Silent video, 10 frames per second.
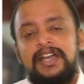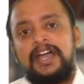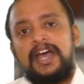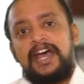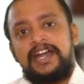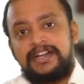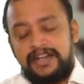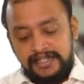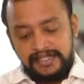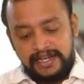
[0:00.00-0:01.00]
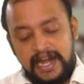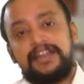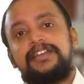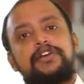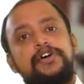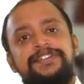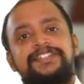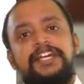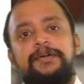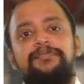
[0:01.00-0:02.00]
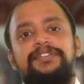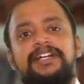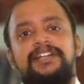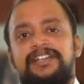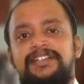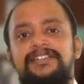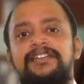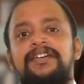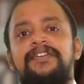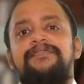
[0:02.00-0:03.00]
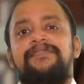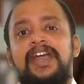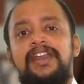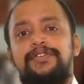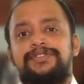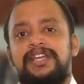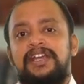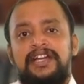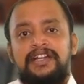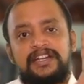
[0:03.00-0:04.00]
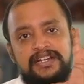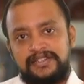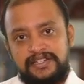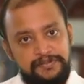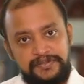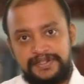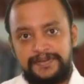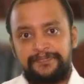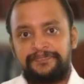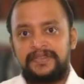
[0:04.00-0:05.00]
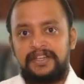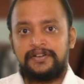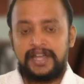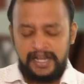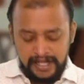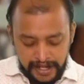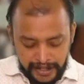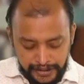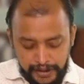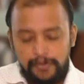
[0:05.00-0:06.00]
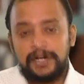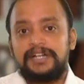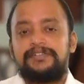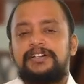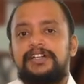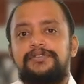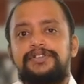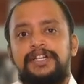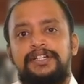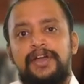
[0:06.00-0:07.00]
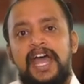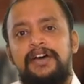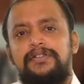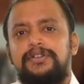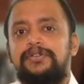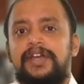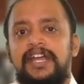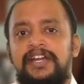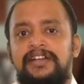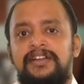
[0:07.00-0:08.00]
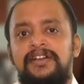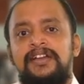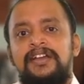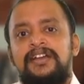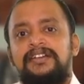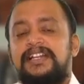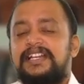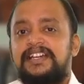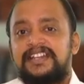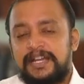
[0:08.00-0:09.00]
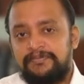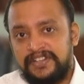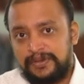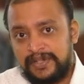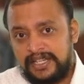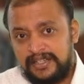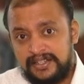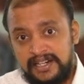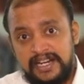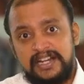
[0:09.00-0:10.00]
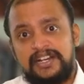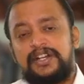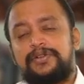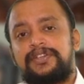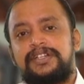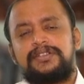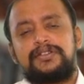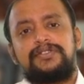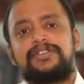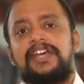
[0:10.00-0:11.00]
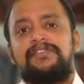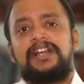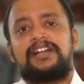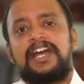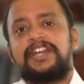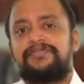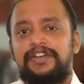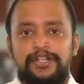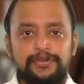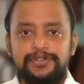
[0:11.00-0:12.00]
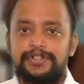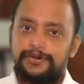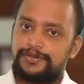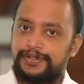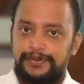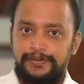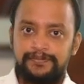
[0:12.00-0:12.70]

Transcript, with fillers: and this is another concept that is warehousing under customs. Okay. So, whatever doubts that you have, you can telegram with me related to this. So, I will clarify those doubts to you.